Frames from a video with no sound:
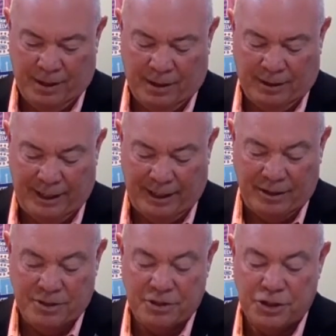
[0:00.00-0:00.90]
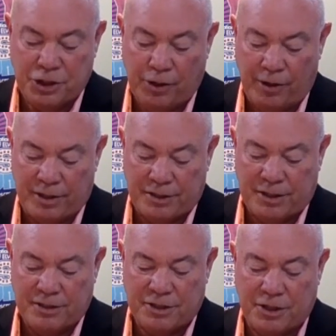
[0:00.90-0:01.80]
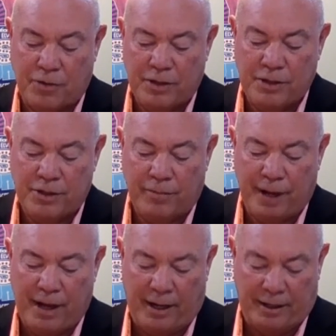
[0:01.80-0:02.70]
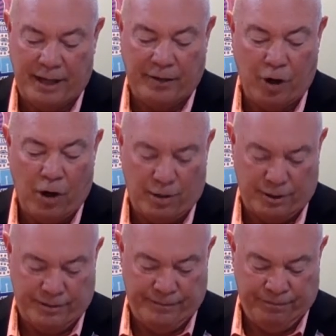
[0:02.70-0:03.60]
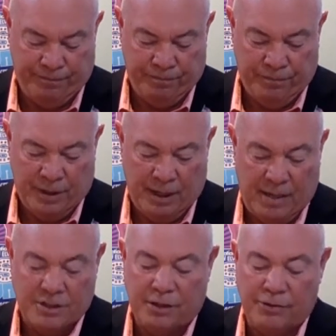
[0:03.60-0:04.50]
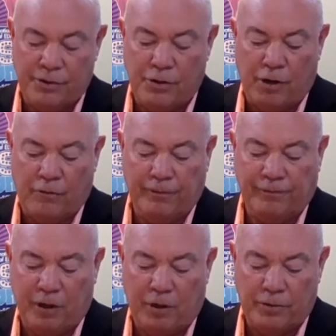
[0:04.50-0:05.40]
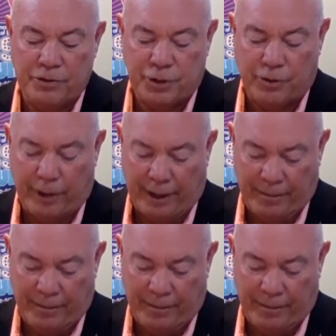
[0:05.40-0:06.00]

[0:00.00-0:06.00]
Let this assurance soak into your mind and heart until you overflow with joy.